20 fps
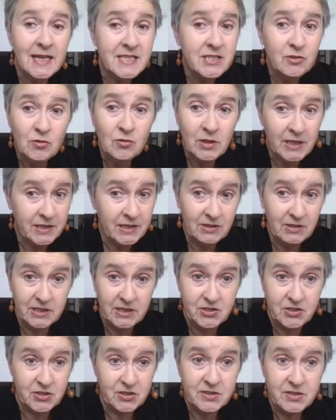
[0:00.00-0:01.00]
As in all other
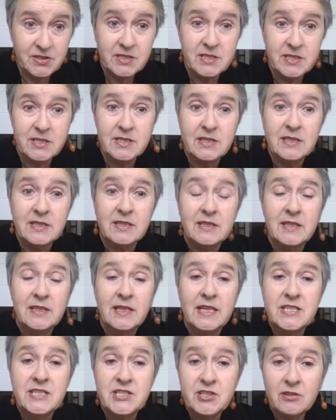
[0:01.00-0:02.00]
religions,
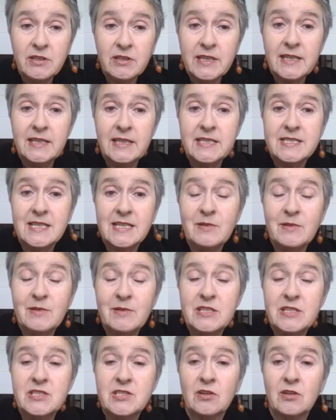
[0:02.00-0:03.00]
historically,
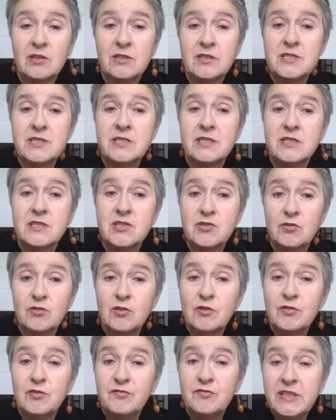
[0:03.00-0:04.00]
Islamic scholars
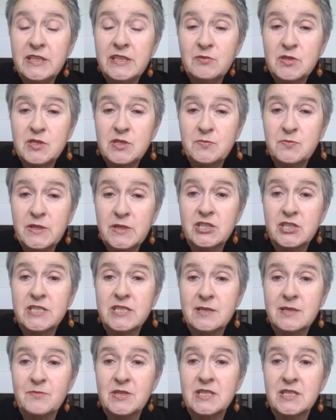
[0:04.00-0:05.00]
saw freedom of speech
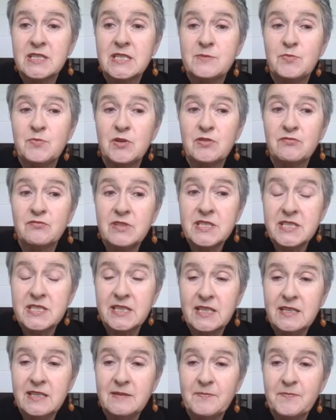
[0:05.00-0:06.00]
as something that is both
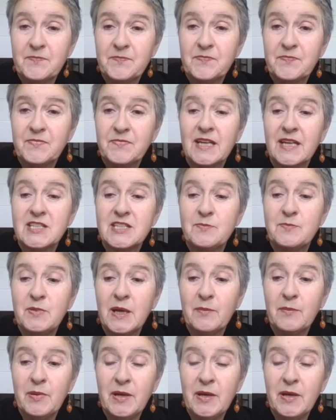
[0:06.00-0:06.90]
risky and to